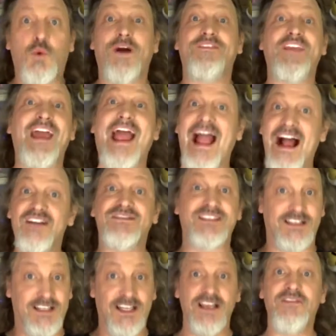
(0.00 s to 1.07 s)
what they have
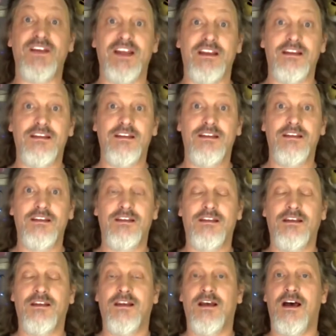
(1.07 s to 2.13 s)
to live
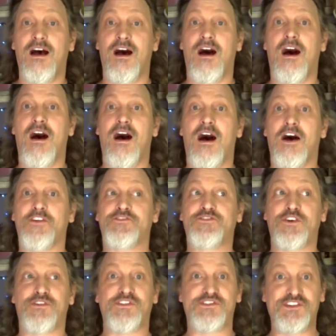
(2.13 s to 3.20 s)
in.
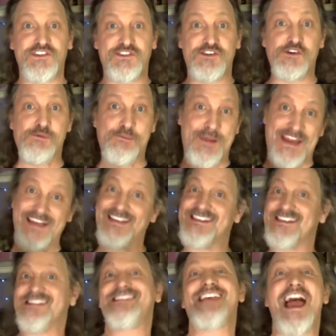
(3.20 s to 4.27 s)
So the sister makes
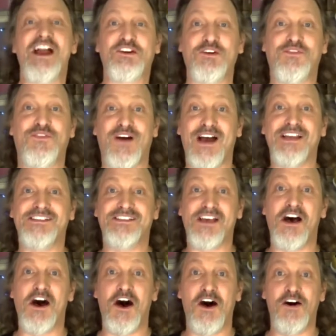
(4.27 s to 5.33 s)
the sacrifice
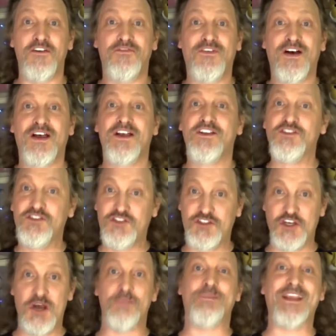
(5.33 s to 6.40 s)
of
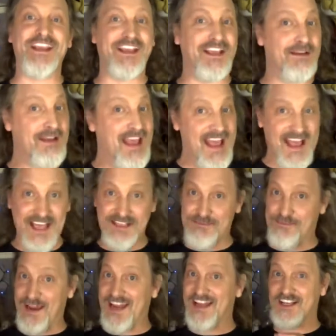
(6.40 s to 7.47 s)
jumping in. As
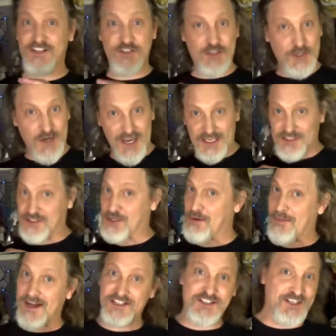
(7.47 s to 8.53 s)
Beta is trying so
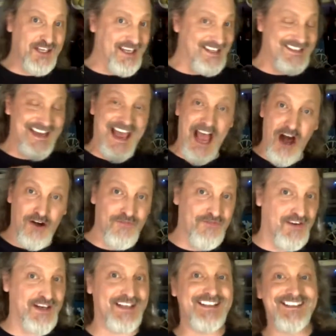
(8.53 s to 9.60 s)
much to get to
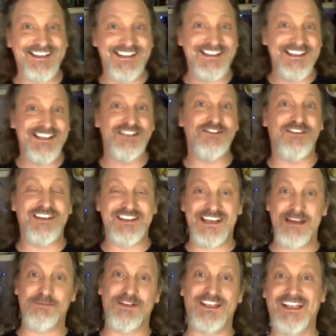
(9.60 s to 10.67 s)
Alpha, it's the sister that's
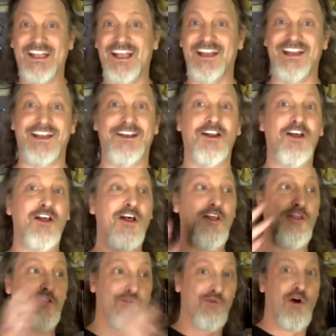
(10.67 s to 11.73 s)
able to get in,
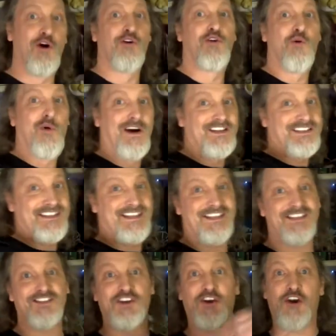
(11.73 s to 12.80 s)
throw the one
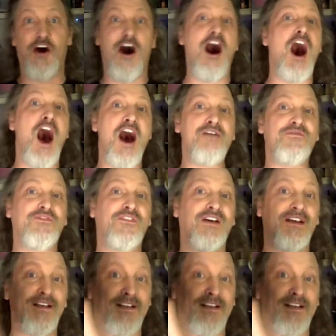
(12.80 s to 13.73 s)
sister off